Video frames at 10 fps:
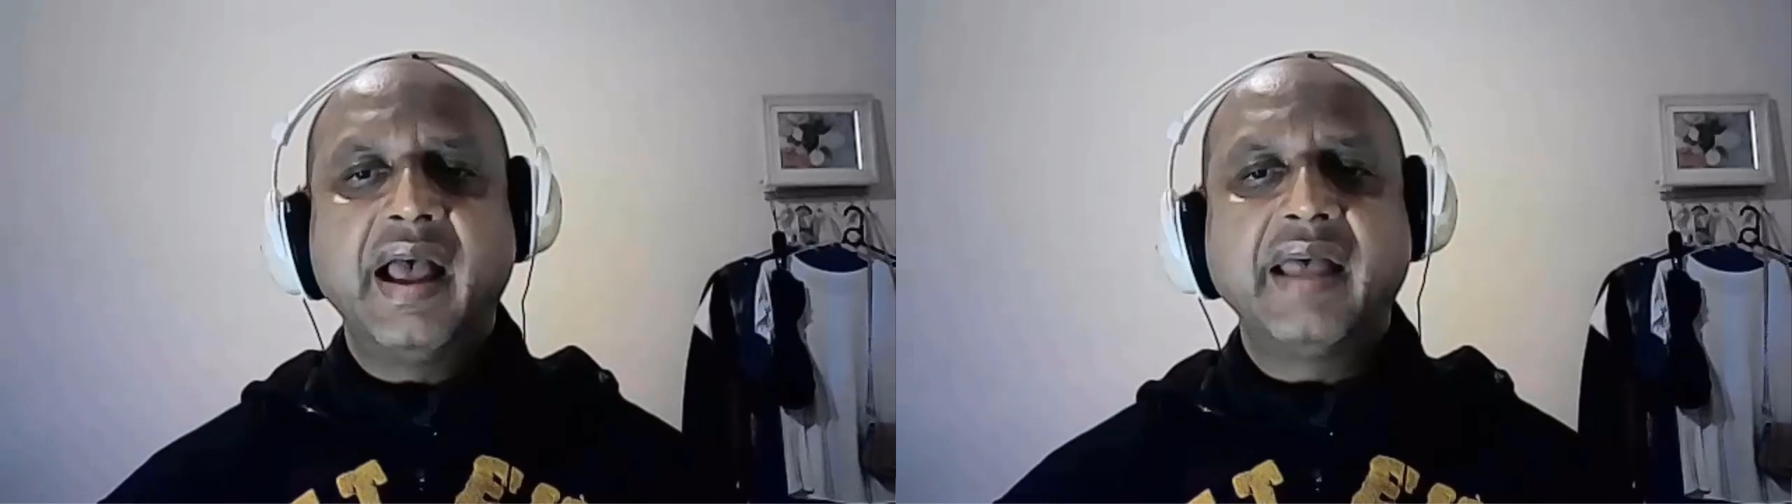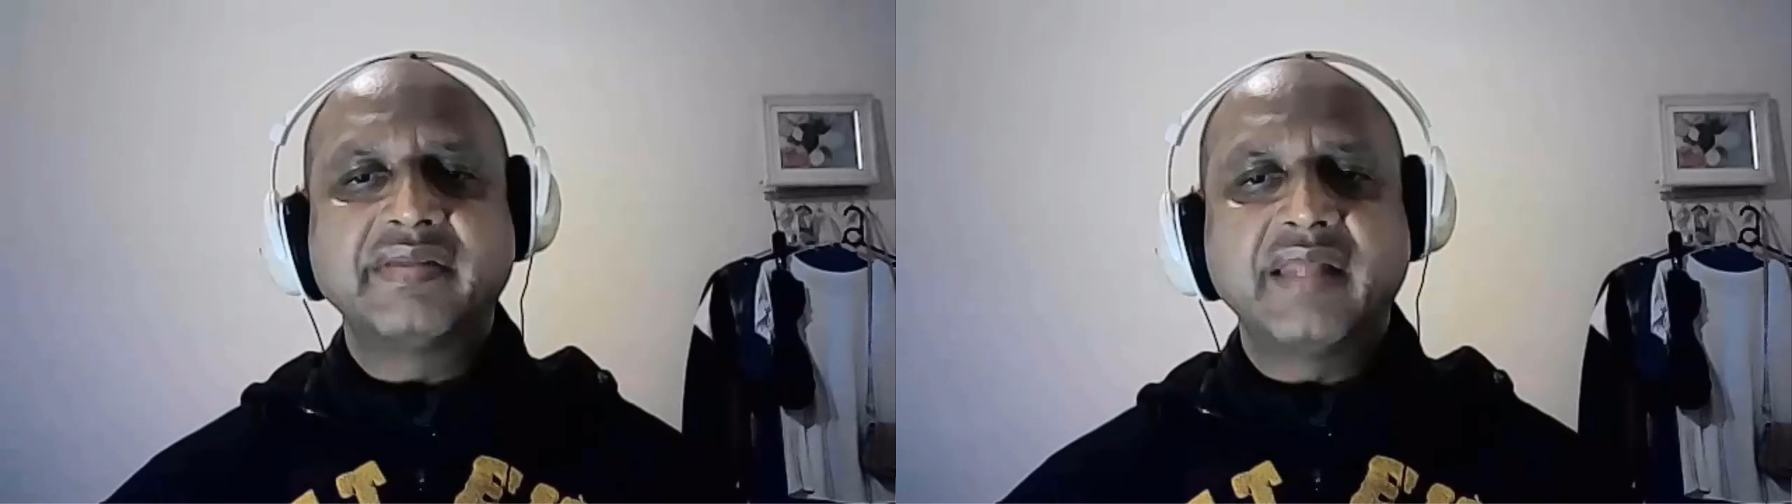
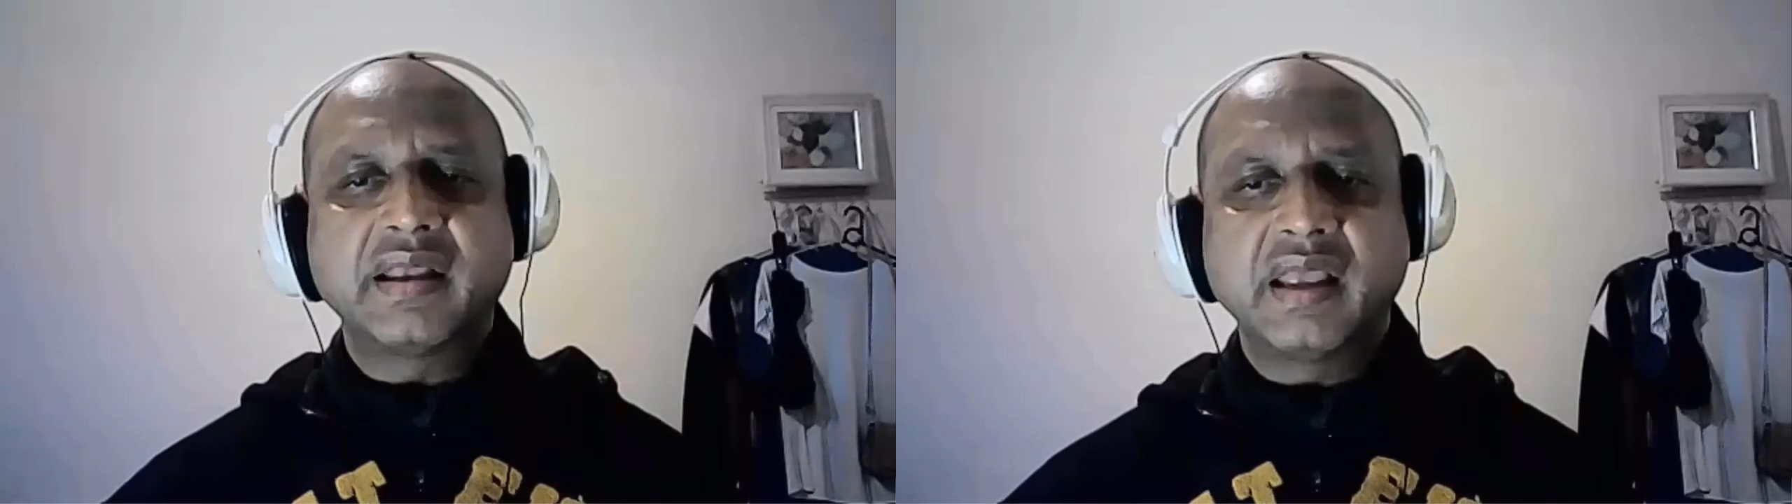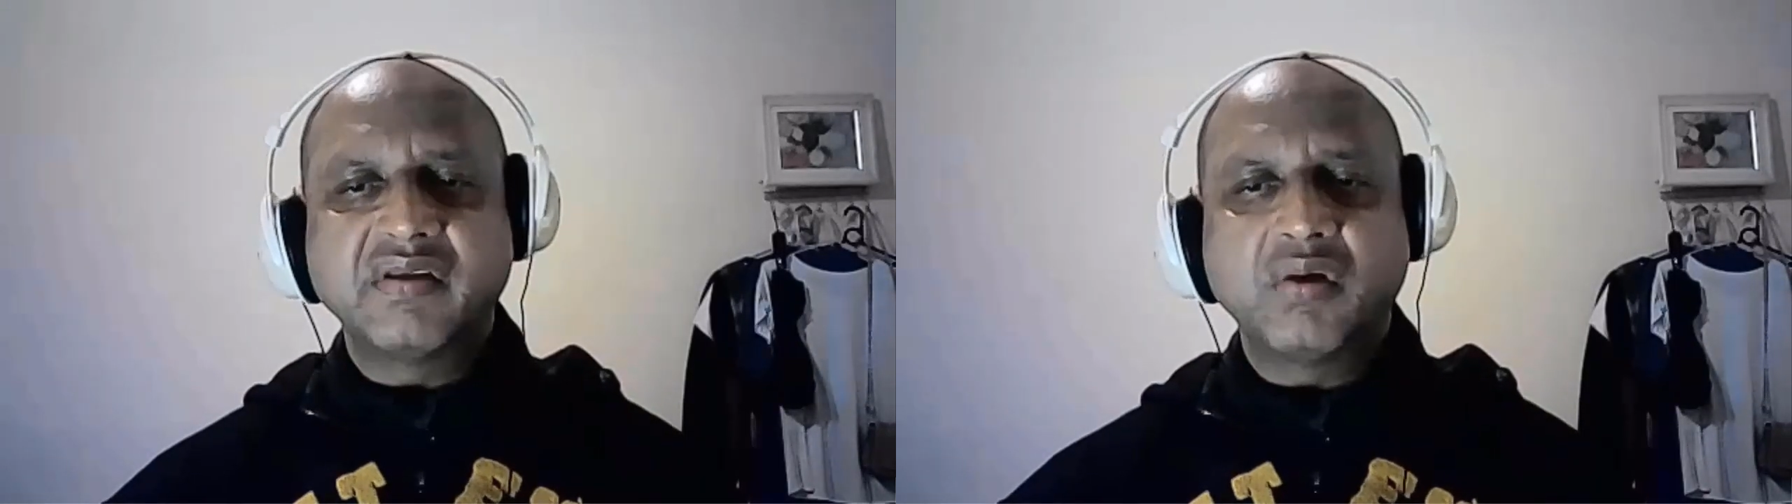A
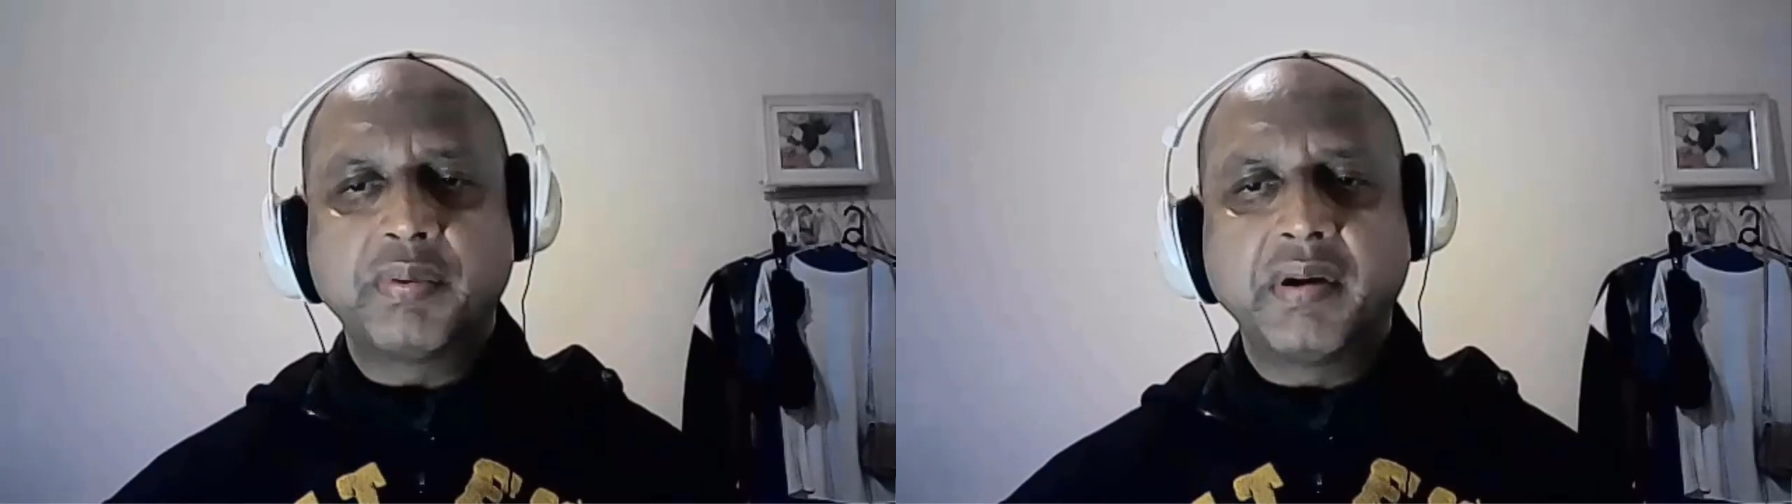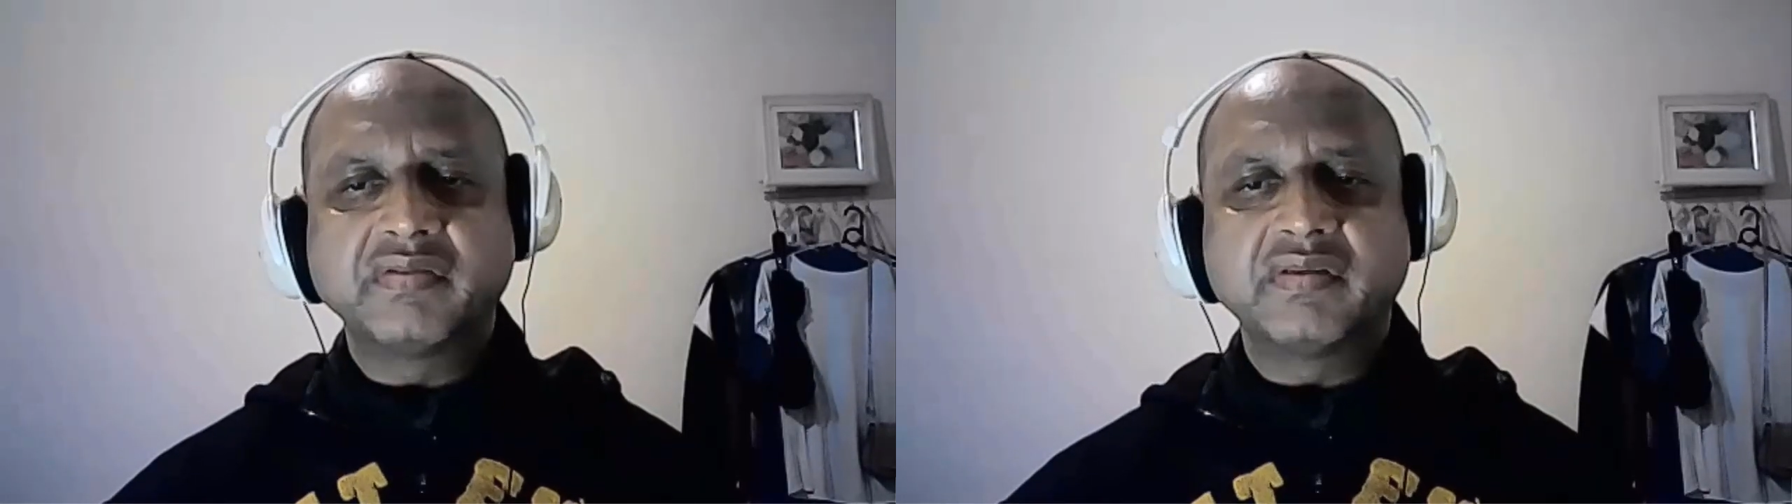stack
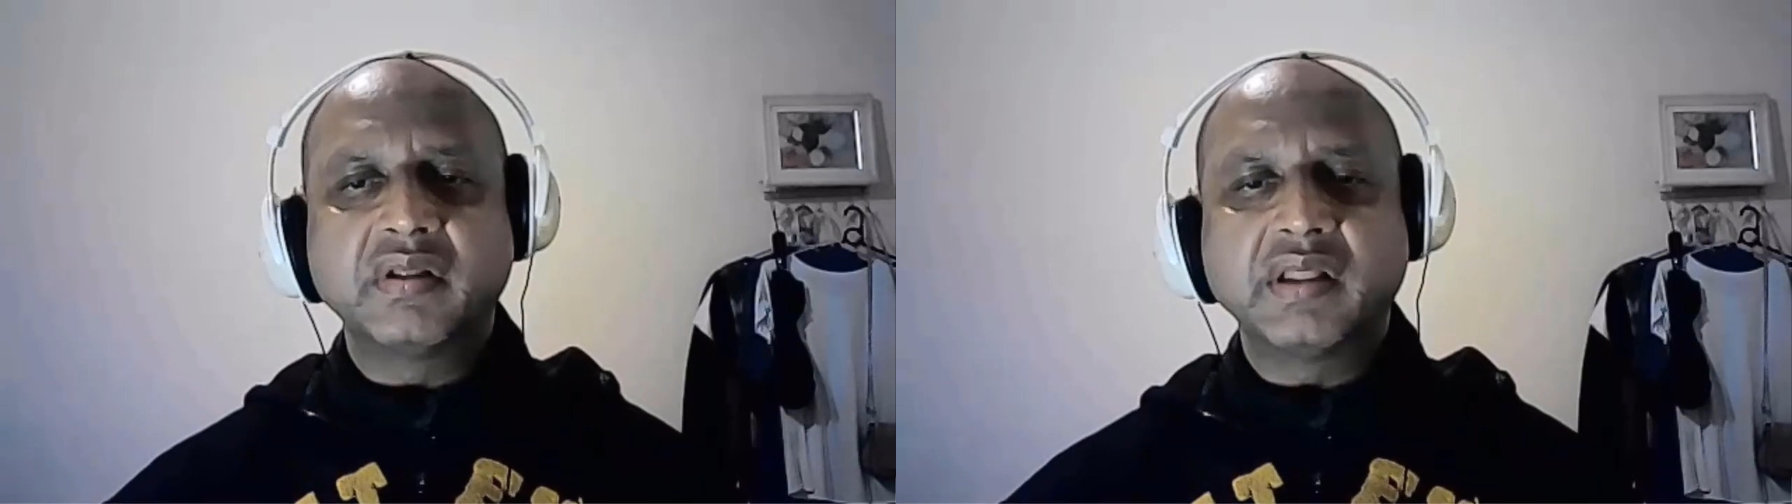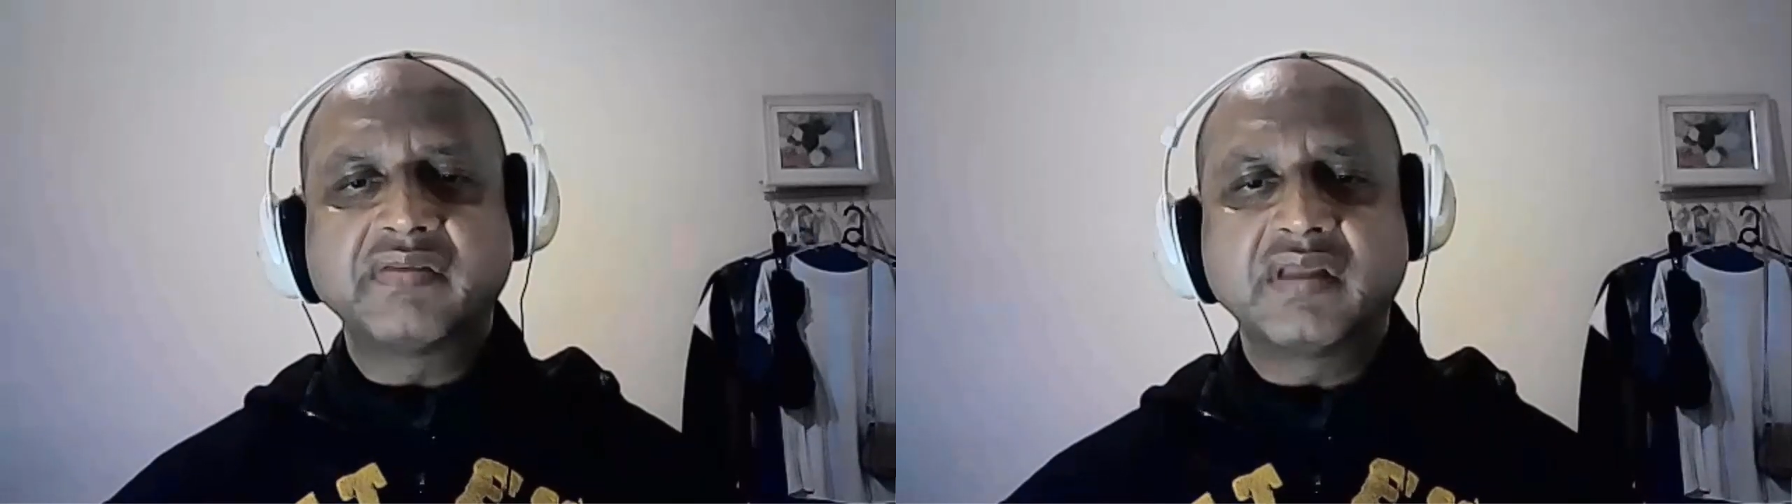operates on
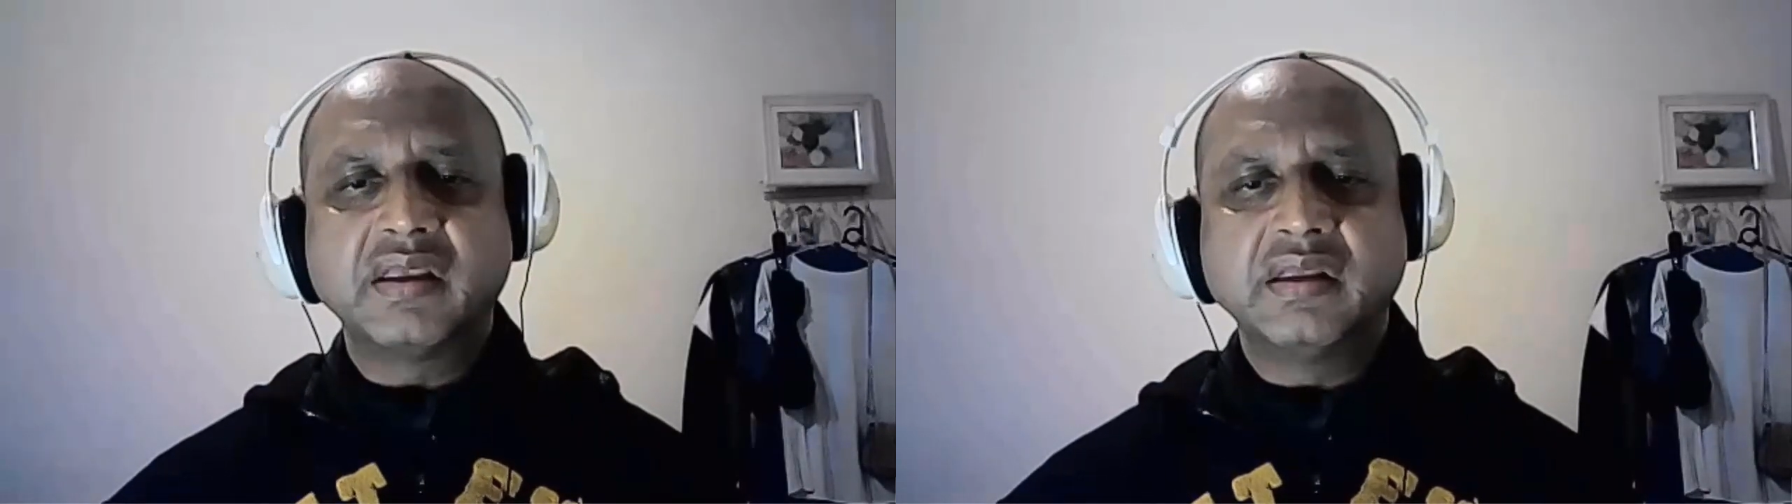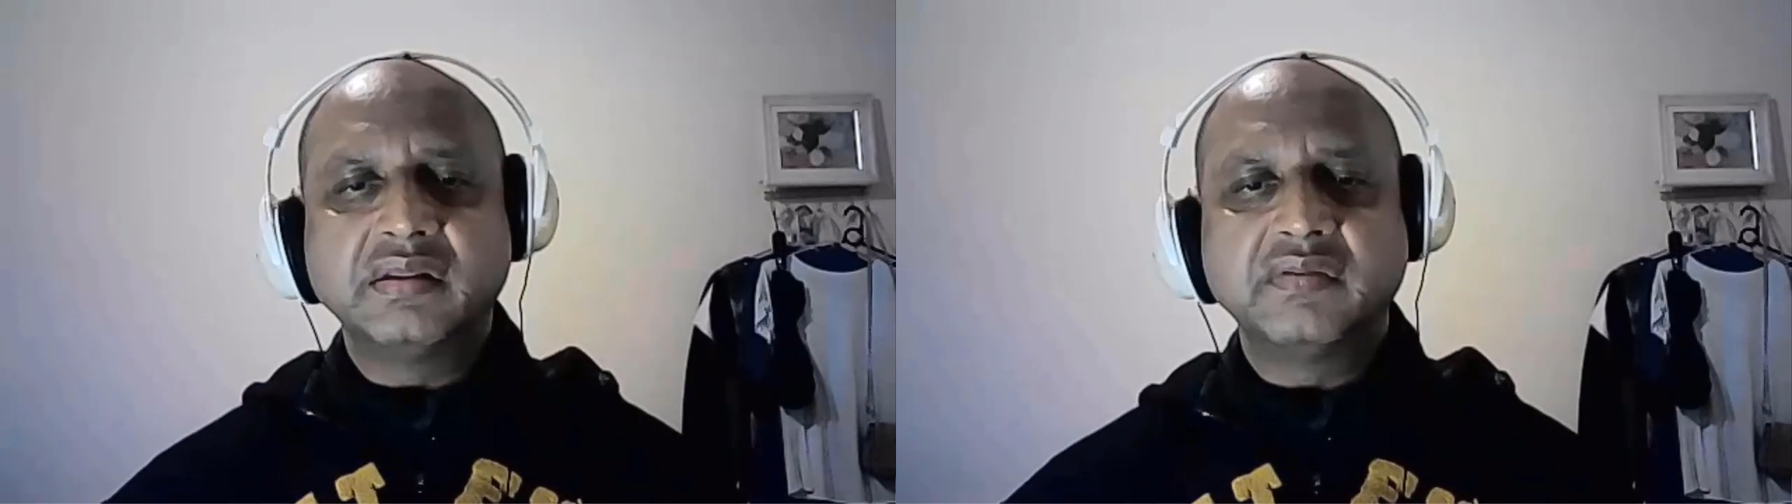a
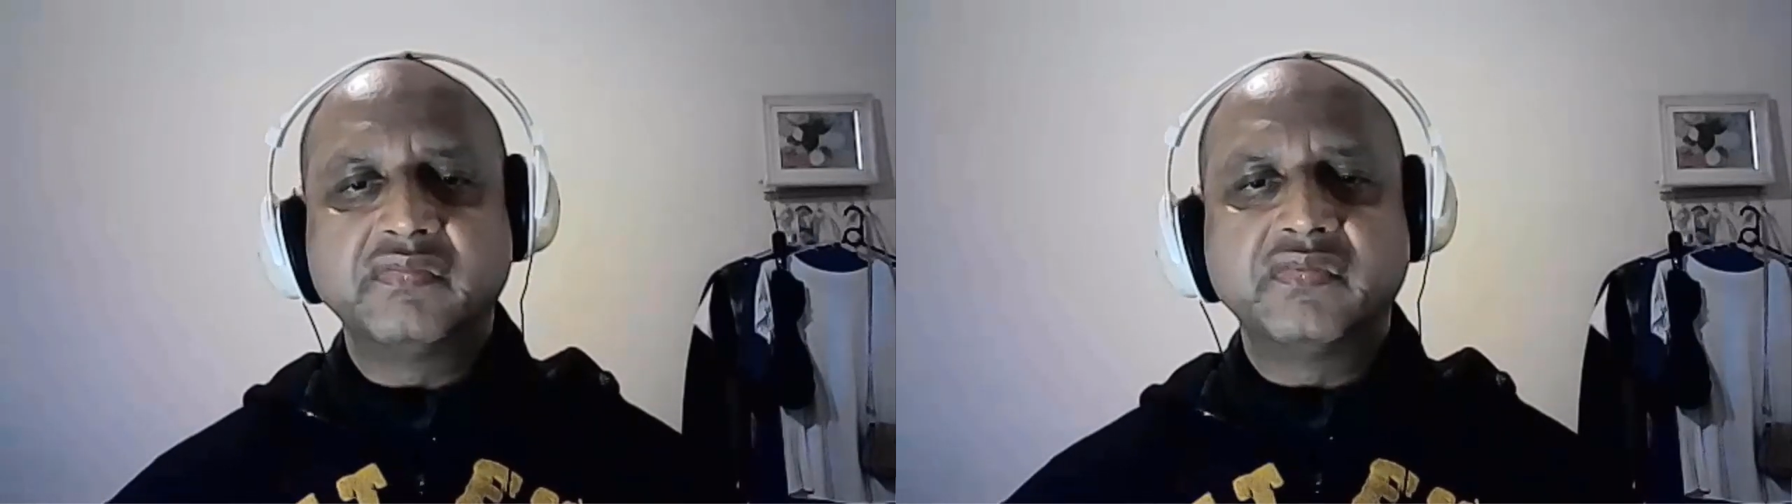last in,